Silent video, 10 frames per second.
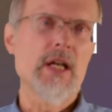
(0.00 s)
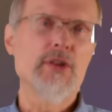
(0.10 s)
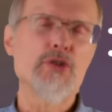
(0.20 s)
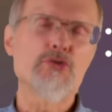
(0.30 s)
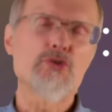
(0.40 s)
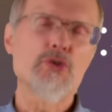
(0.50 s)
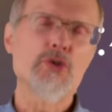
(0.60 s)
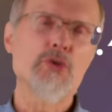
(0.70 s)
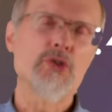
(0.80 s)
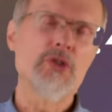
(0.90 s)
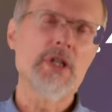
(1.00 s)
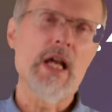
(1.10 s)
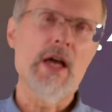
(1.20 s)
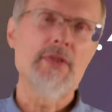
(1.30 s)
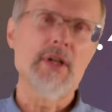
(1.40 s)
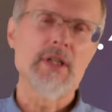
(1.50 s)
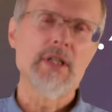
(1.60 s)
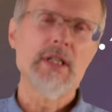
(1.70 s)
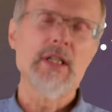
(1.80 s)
and the true good ethic.